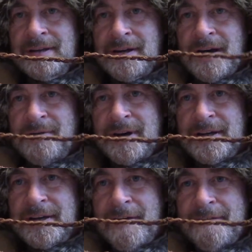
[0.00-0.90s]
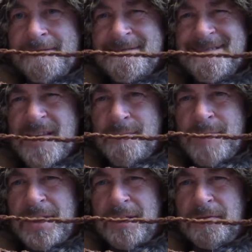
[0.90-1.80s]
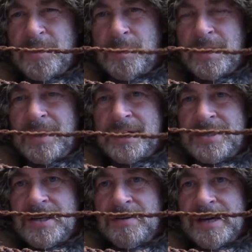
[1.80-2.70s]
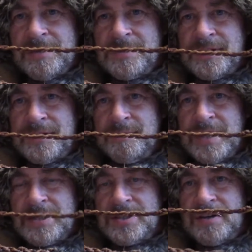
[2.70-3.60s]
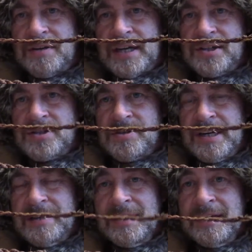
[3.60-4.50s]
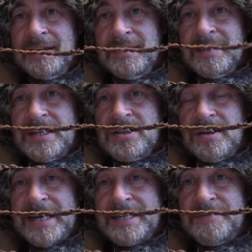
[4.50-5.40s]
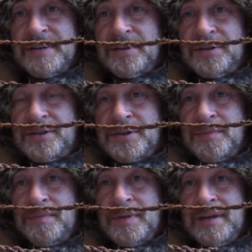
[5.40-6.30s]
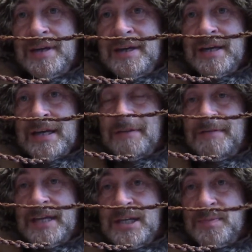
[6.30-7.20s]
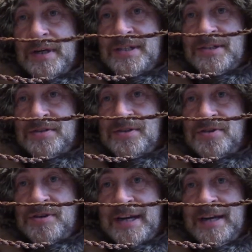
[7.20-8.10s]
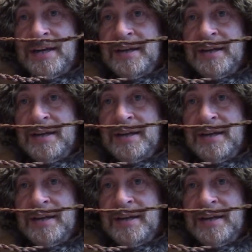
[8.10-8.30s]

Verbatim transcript: I reckon many of you would like to know how to make Stone Age string and it's not that difficult. Now for these pieces of string